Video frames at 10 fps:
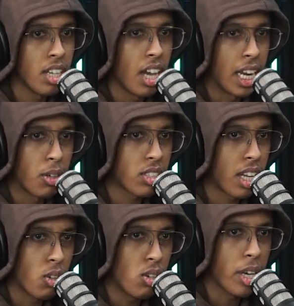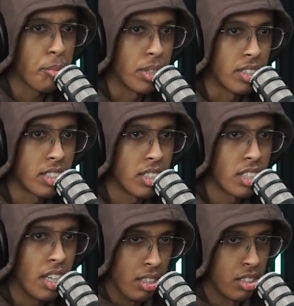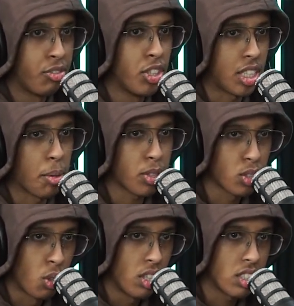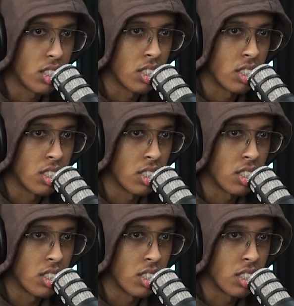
And I was like, okay, but the first episode you listened,